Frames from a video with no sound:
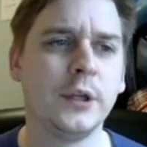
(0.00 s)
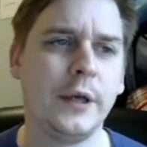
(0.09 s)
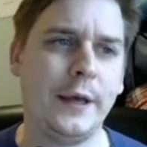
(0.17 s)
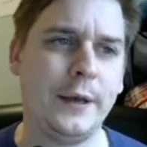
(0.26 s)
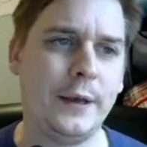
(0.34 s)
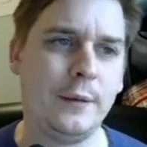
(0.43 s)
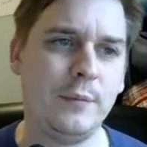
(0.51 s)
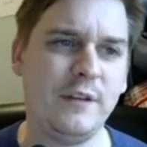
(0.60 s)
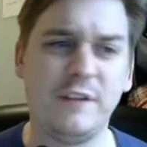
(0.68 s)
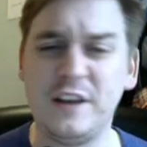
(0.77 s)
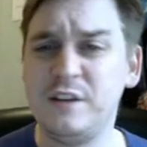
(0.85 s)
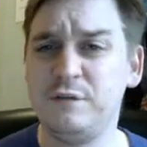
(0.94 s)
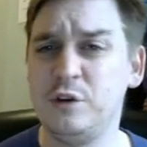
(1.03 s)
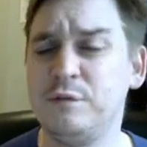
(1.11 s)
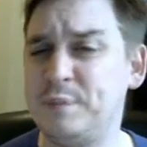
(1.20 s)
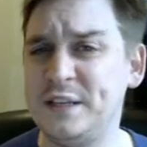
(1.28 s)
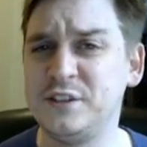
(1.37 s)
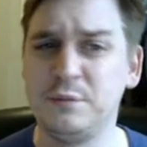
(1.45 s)
If any of you have
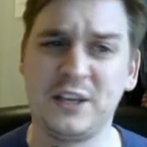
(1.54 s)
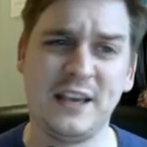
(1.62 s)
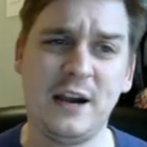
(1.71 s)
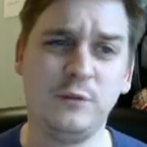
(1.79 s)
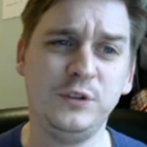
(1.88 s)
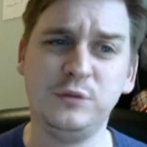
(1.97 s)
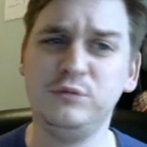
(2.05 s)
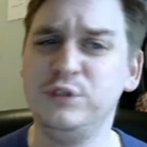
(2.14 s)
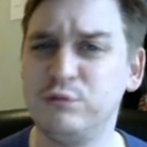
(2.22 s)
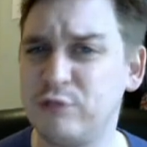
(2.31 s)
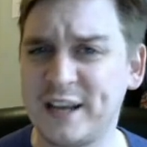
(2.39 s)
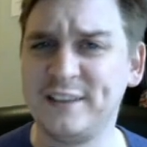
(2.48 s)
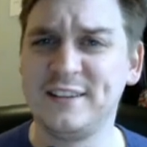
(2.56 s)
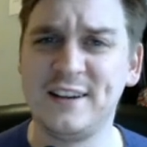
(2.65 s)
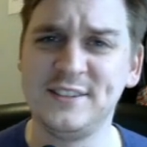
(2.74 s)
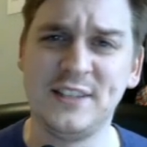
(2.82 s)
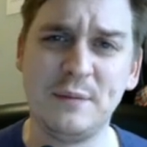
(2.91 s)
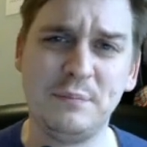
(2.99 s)
been to Macau, you'll recognise
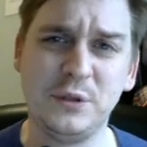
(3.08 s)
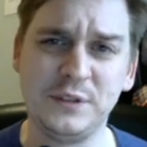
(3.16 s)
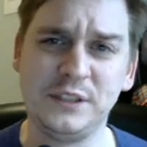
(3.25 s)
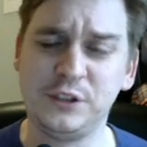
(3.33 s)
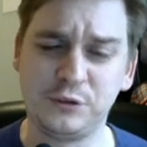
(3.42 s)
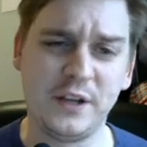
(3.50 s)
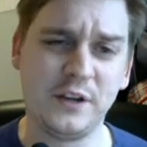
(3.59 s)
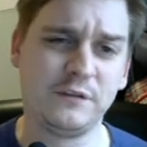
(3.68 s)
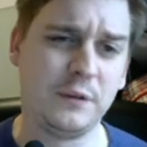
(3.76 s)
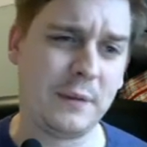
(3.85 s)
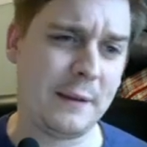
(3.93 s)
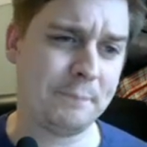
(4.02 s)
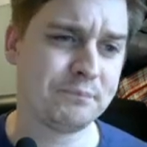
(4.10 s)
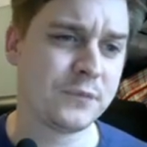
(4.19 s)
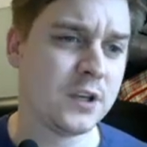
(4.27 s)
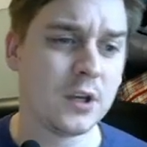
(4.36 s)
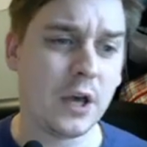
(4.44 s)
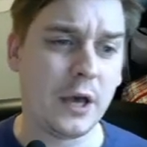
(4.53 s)
that building straight off the bat.
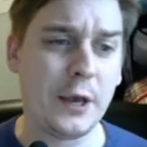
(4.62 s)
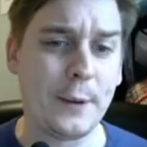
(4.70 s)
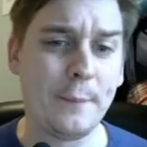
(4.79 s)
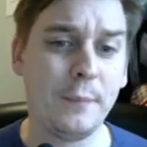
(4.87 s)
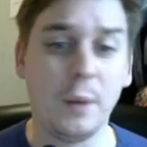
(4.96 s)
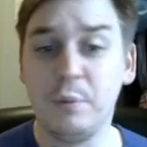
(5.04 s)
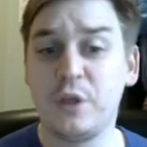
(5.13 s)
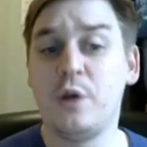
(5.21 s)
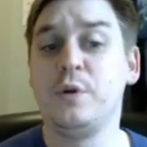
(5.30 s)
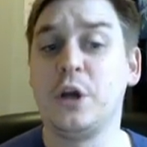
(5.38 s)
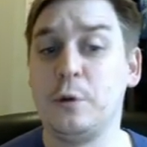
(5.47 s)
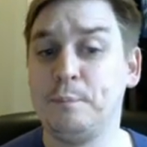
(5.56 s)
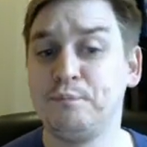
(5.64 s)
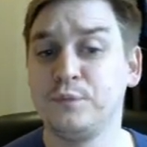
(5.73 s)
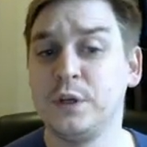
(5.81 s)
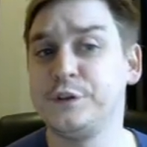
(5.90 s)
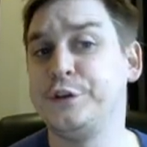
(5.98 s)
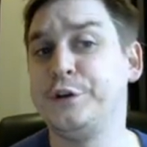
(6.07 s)
But there we go.
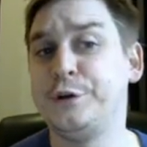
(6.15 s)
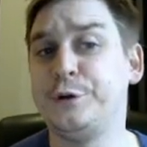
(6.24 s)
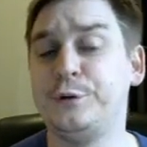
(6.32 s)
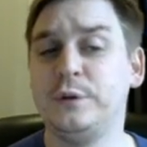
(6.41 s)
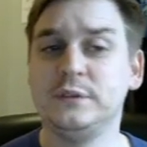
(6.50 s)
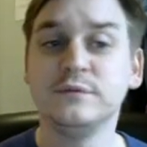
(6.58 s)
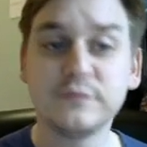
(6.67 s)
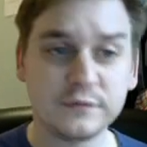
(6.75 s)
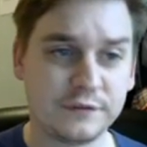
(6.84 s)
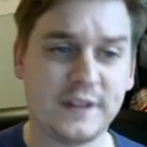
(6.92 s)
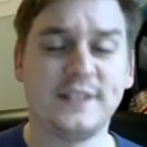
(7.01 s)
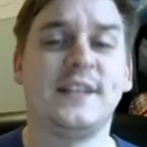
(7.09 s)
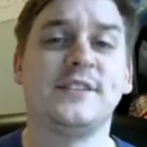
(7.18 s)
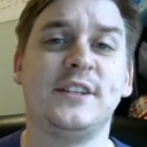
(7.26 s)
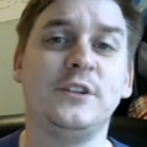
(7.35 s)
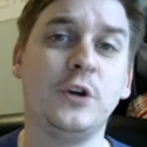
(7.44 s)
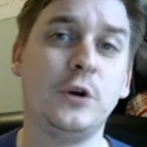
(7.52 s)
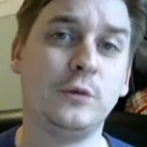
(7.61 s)
So, fantastic
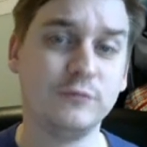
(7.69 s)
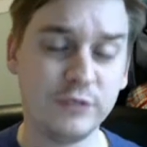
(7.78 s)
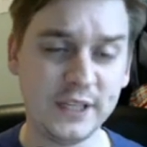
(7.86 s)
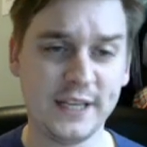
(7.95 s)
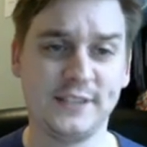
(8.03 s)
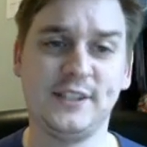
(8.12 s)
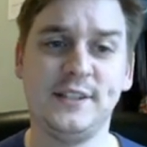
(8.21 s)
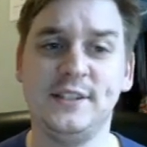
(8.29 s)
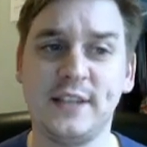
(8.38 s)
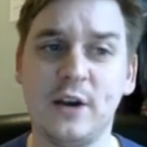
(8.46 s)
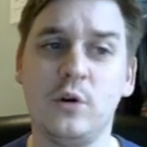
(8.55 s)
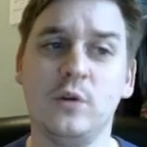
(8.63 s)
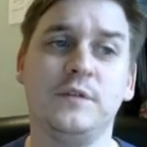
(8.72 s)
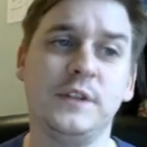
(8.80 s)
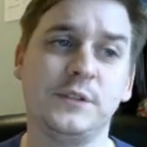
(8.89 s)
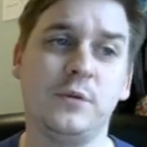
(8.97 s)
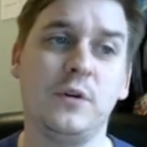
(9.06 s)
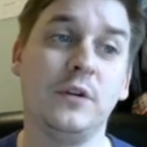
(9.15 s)
note. Really excited to get hold of
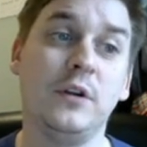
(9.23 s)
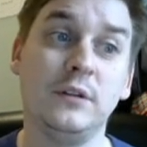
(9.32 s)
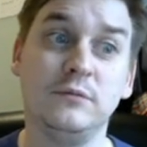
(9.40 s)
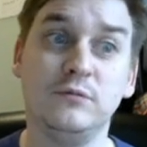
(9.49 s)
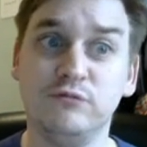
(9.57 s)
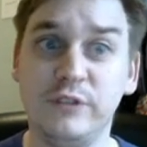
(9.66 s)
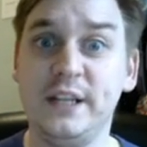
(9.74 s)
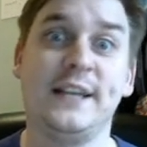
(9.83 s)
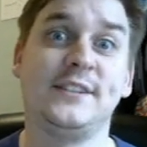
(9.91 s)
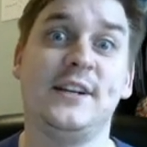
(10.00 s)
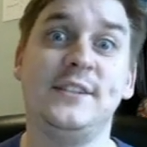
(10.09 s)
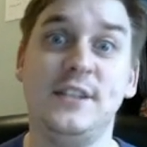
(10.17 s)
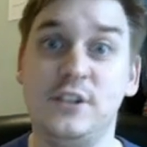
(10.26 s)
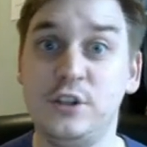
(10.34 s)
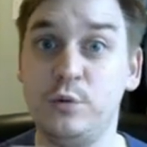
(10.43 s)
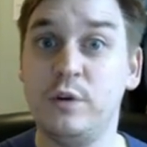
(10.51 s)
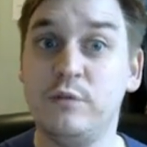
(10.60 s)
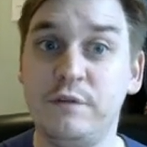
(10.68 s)
this one. Really excited to
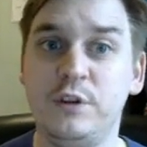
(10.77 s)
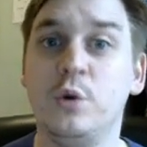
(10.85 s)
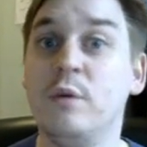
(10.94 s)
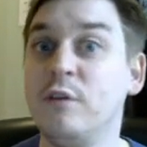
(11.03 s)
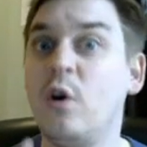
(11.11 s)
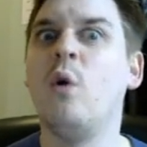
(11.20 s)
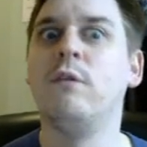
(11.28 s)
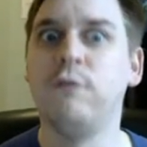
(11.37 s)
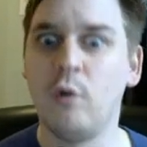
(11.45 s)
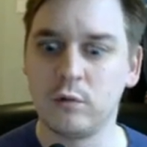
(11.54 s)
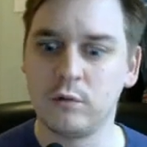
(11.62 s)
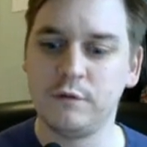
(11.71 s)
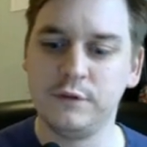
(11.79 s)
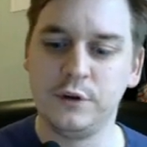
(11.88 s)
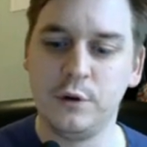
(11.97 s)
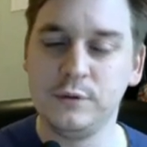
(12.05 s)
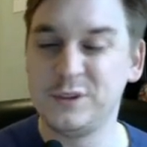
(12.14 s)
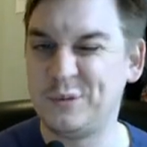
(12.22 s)
do a review of all 4 of the
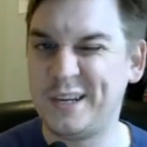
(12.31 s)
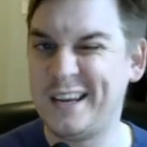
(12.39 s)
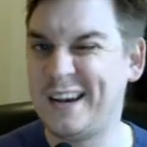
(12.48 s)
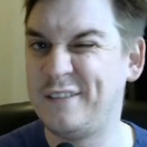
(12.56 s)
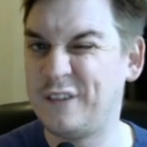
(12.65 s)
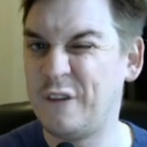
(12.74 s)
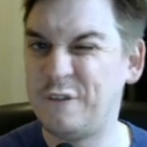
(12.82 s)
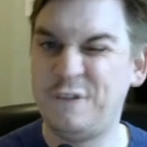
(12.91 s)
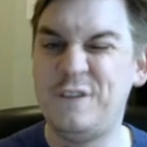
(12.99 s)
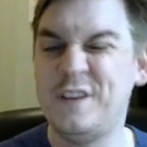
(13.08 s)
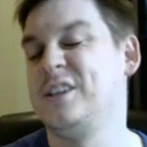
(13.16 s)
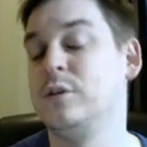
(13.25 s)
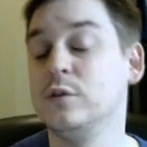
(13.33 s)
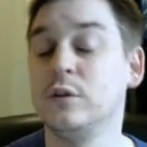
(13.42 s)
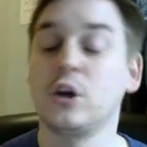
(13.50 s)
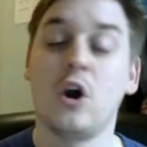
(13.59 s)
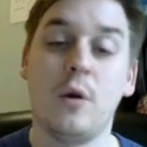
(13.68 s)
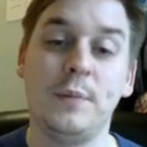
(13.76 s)
notes when I have physical
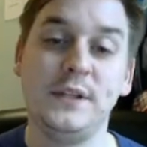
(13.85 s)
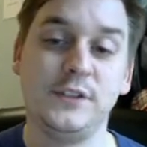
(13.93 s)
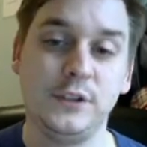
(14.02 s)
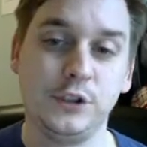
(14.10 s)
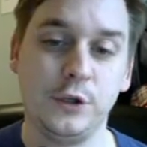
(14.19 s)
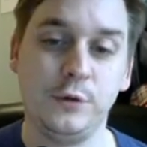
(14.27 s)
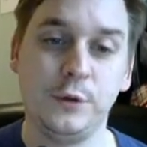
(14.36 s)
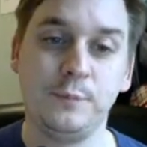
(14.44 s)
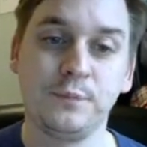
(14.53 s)
copies to show you.